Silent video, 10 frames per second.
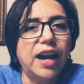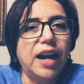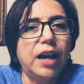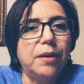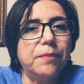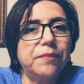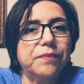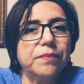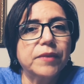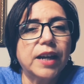Um,
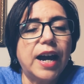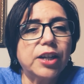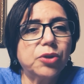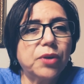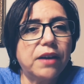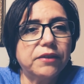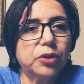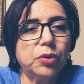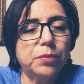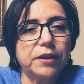I do have a
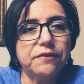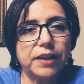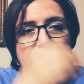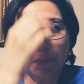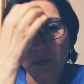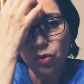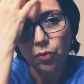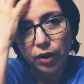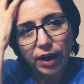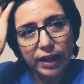group on Facebook
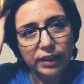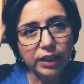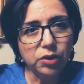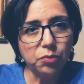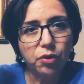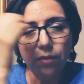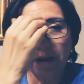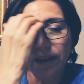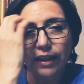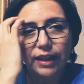where I teach more
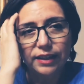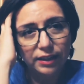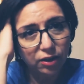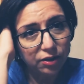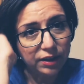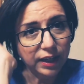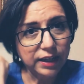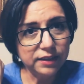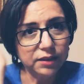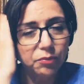about this and other
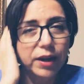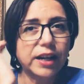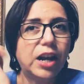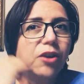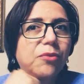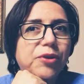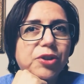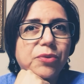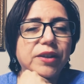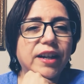things. Right now, we're
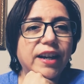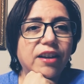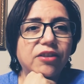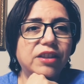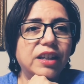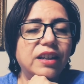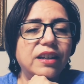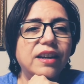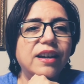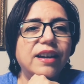doing a
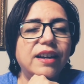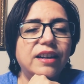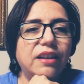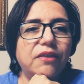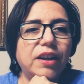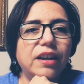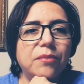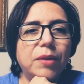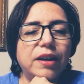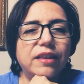healthy
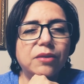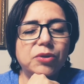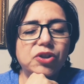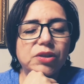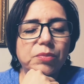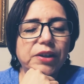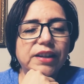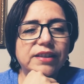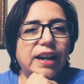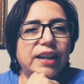living month, which is pretty
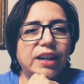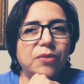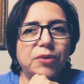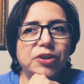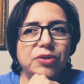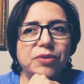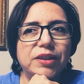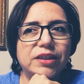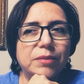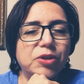exciting. We're
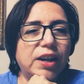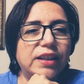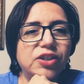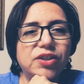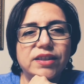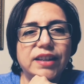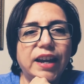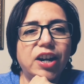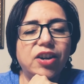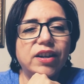doing some challenges
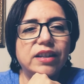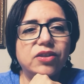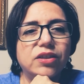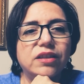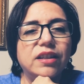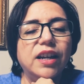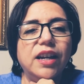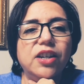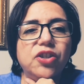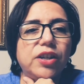there and just
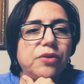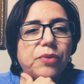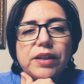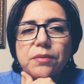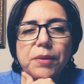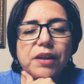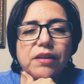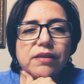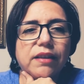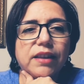sharing
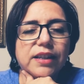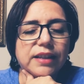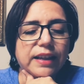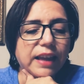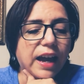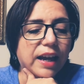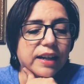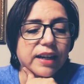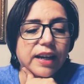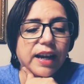recipes and things like
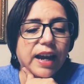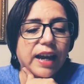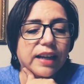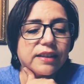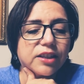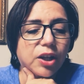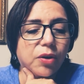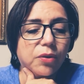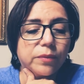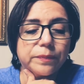that. And
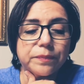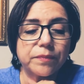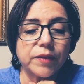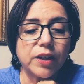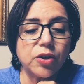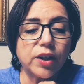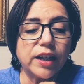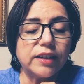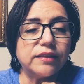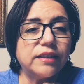so you
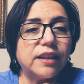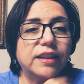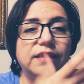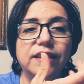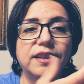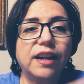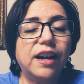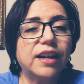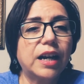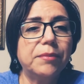can
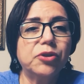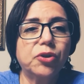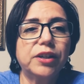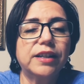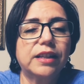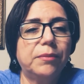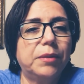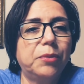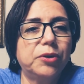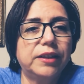uh, come and join us. I'm going
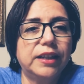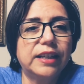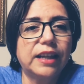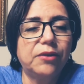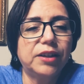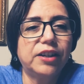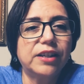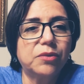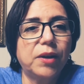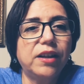to post the link down there
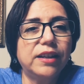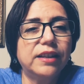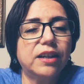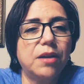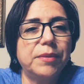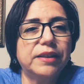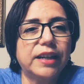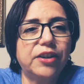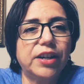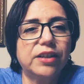as well in the comment
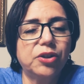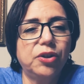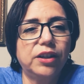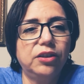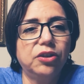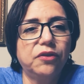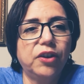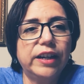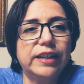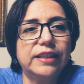area so you can look
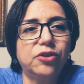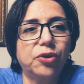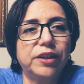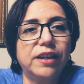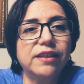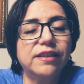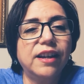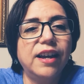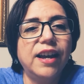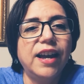for it and join us.
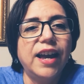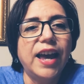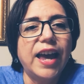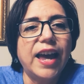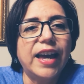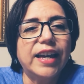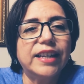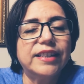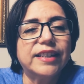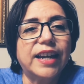
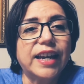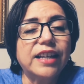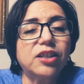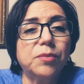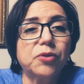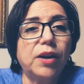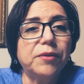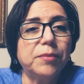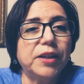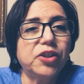And again,
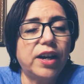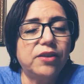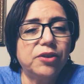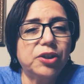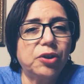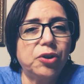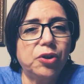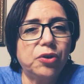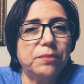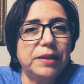subscribe to my channel so
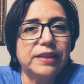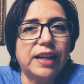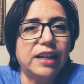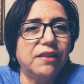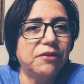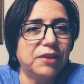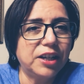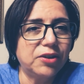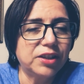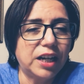you don't miss any of the
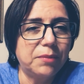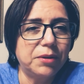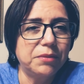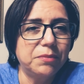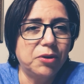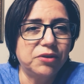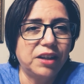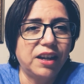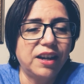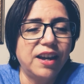videos that I'm going to be
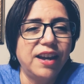posting.